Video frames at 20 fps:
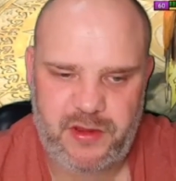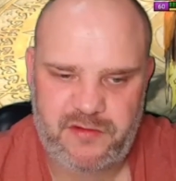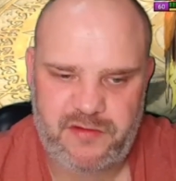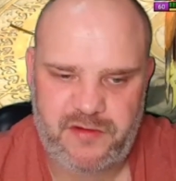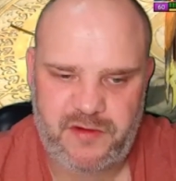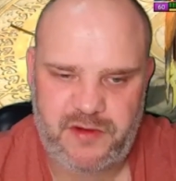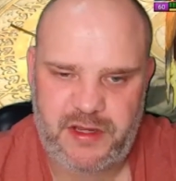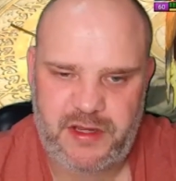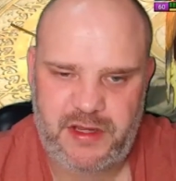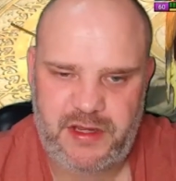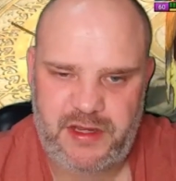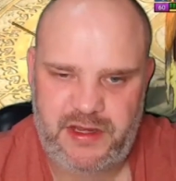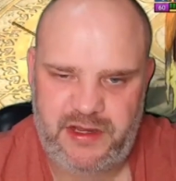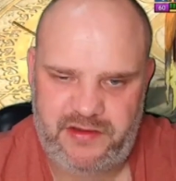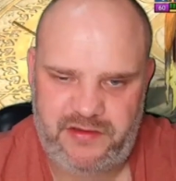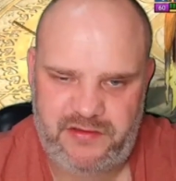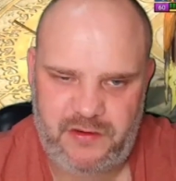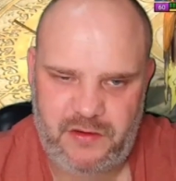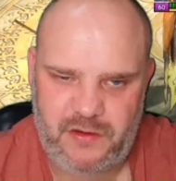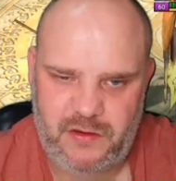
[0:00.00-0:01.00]
fight.
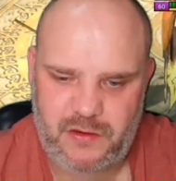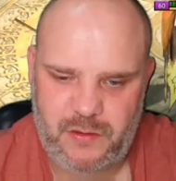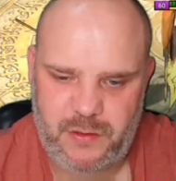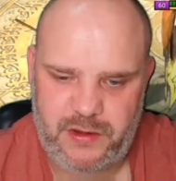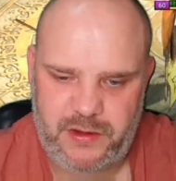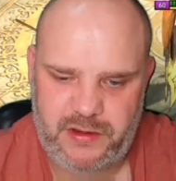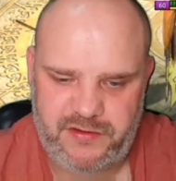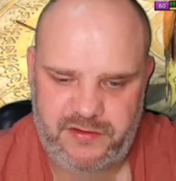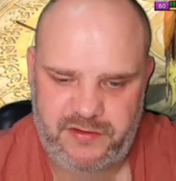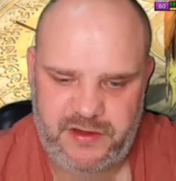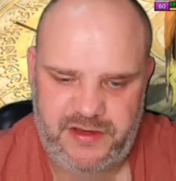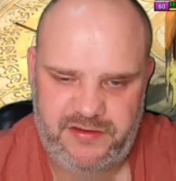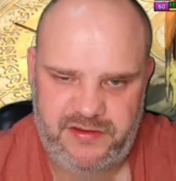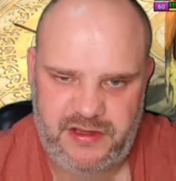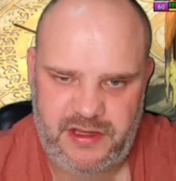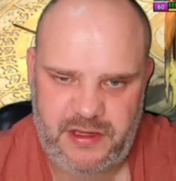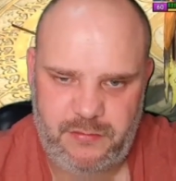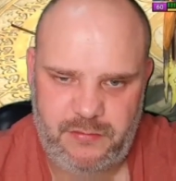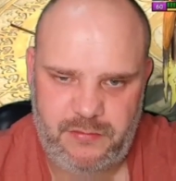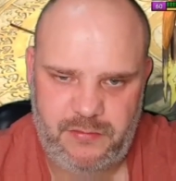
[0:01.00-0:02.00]
It's not a quick fight
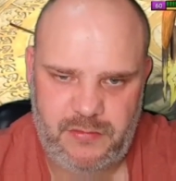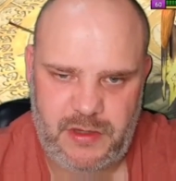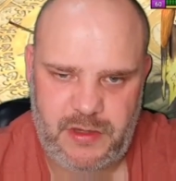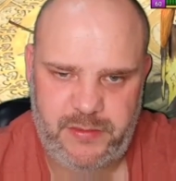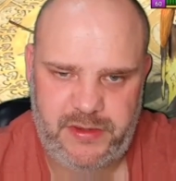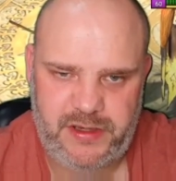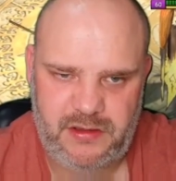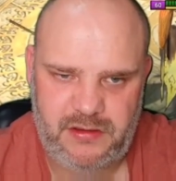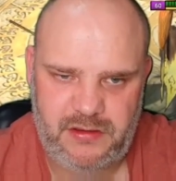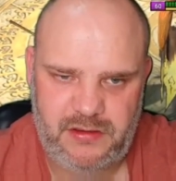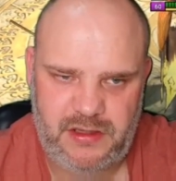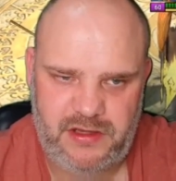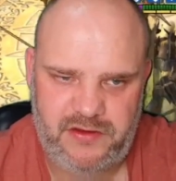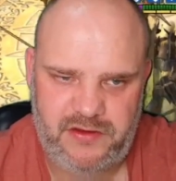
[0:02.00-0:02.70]
team. I mean, it's